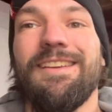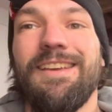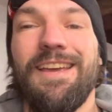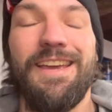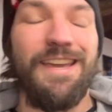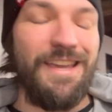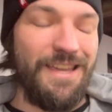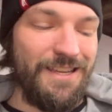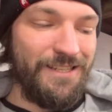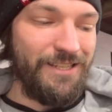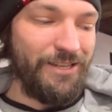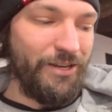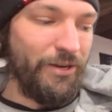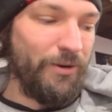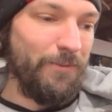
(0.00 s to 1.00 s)
Hey,
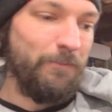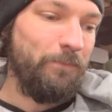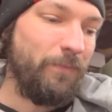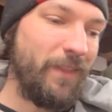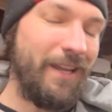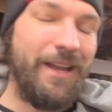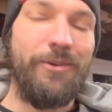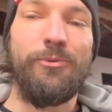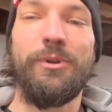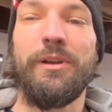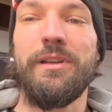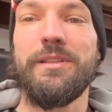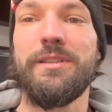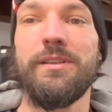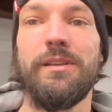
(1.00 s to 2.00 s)
so I
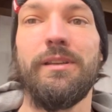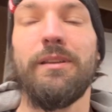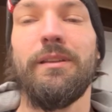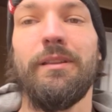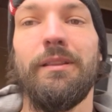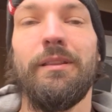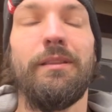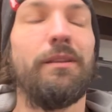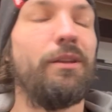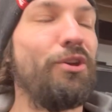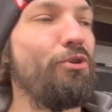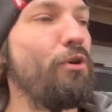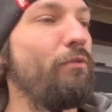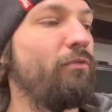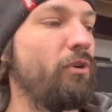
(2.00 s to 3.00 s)
wanted to
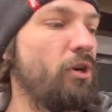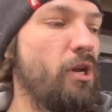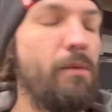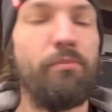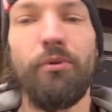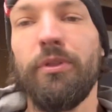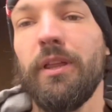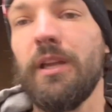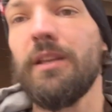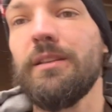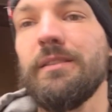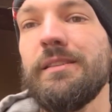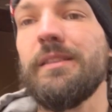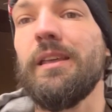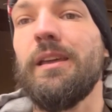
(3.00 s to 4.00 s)
go over a couple
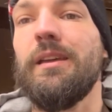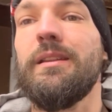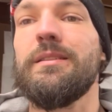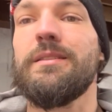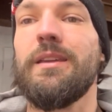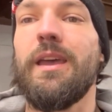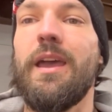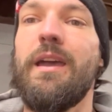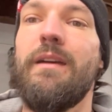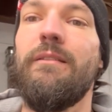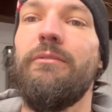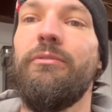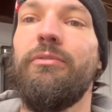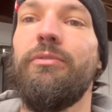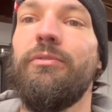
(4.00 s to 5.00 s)
things that
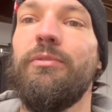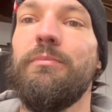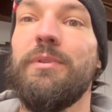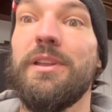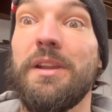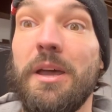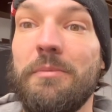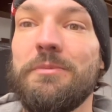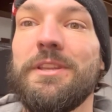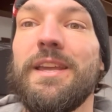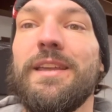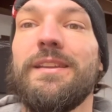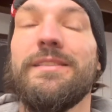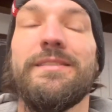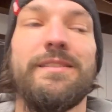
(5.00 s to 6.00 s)
have been
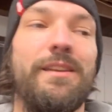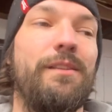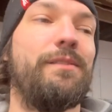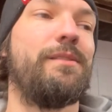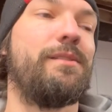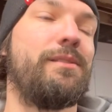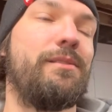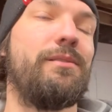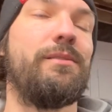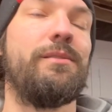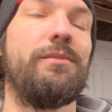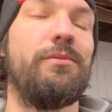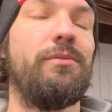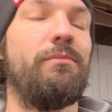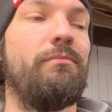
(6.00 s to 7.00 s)
updated
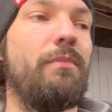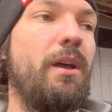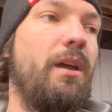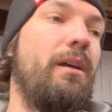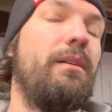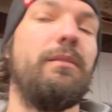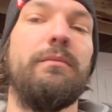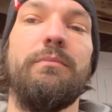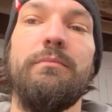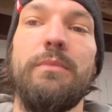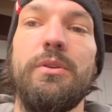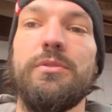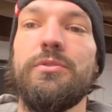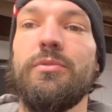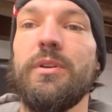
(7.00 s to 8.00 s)
since my
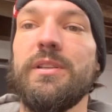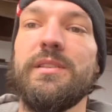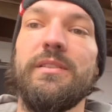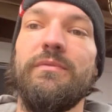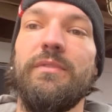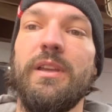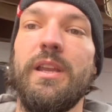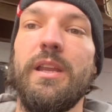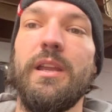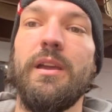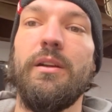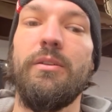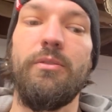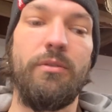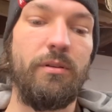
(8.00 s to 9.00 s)
most recent
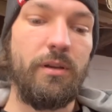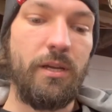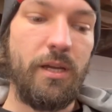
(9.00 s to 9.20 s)
video.